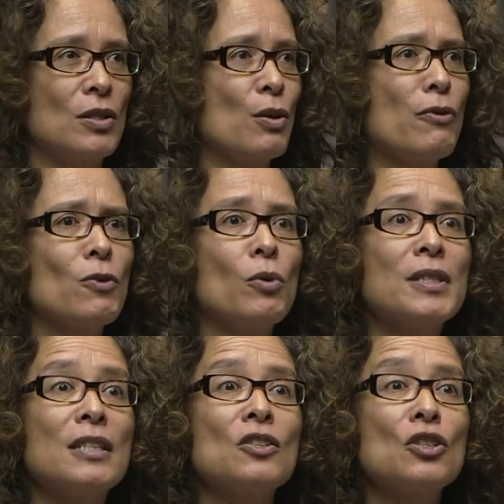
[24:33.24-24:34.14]
So if you want
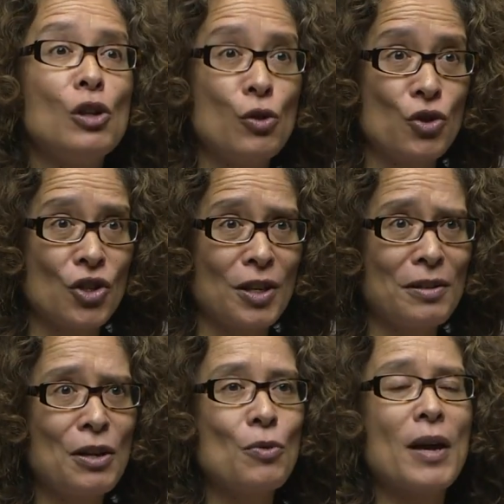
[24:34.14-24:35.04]
a solution,
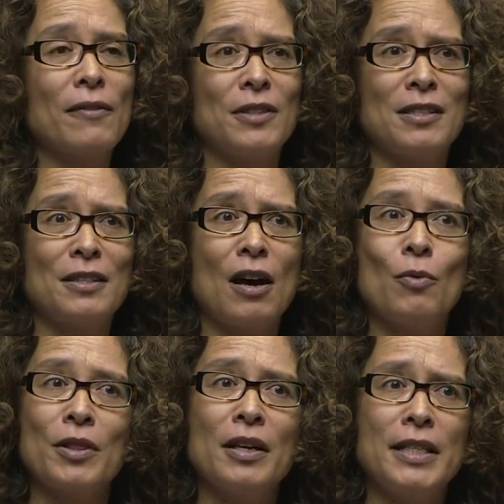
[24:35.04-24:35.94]
we have to start
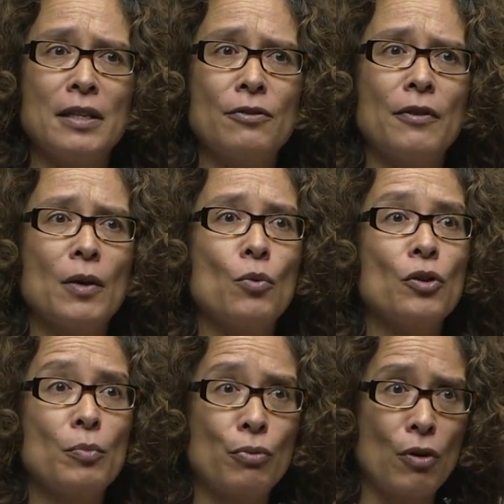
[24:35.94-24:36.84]
with identifying what
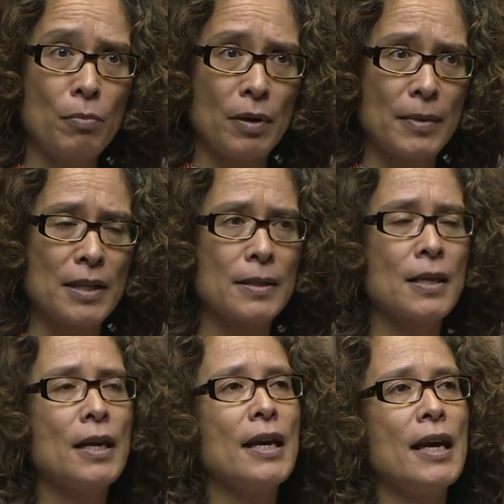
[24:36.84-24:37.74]
the problem is.
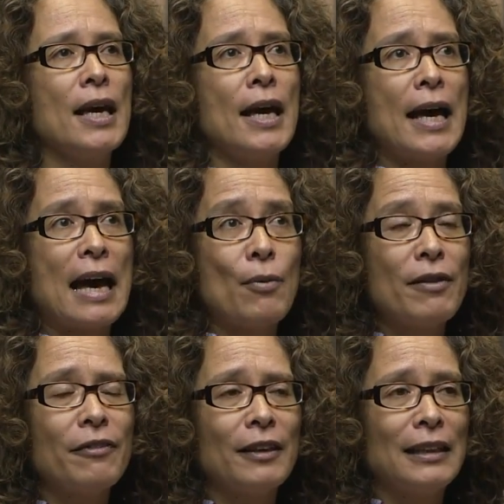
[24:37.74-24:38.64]

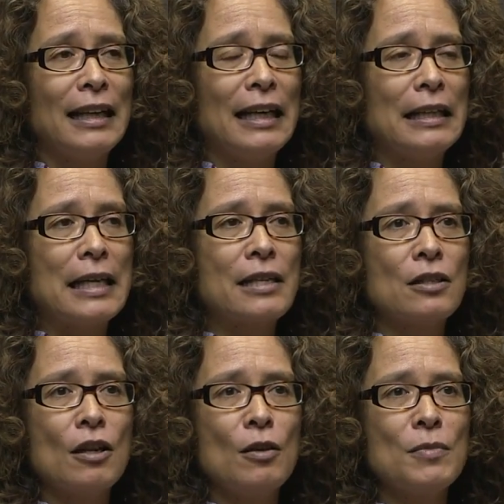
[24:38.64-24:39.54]
However, in
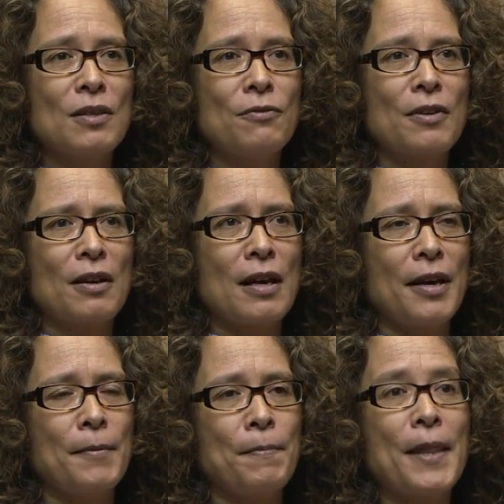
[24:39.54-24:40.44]
terms of
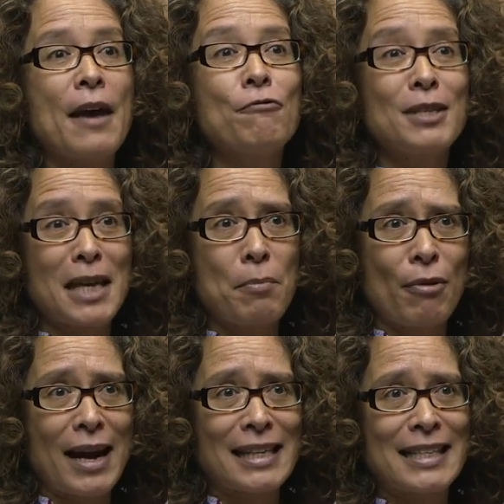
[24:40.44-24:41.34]
everyday
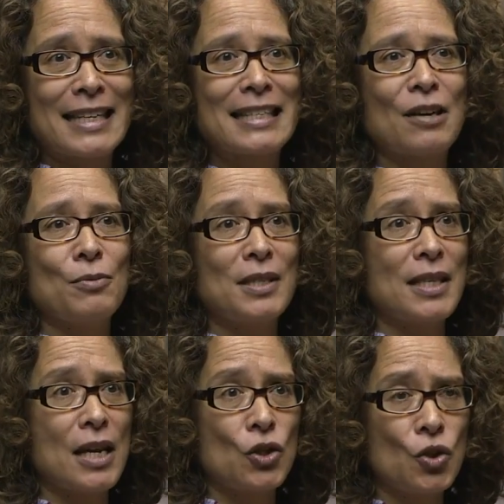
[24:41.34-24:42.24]
practice, I would
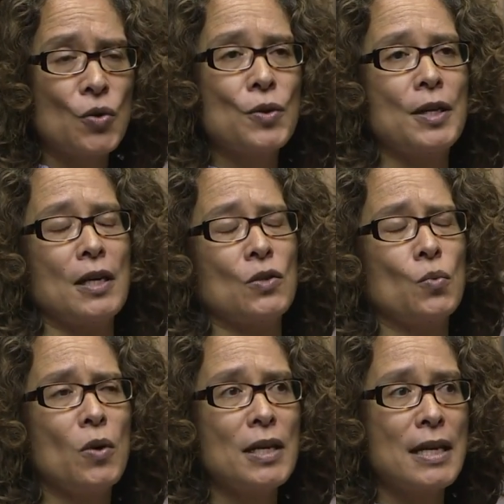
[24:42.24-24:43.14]
say two things.
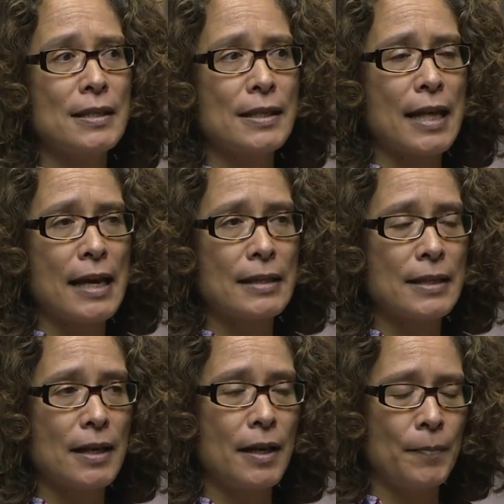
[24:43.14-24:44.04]
One is that
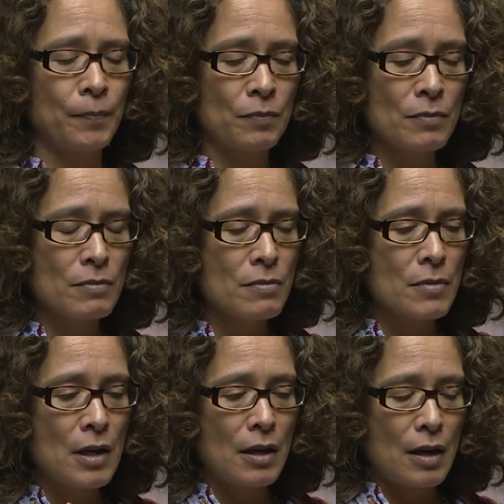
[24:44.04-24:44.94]

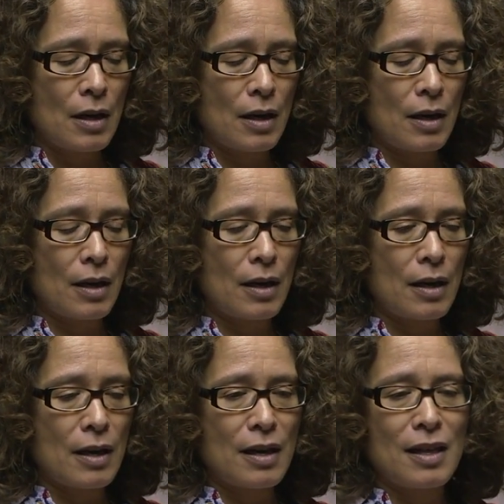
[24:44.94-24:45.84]

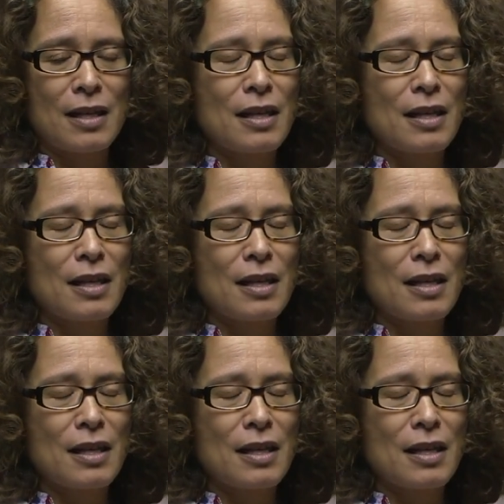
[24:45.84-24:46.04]
the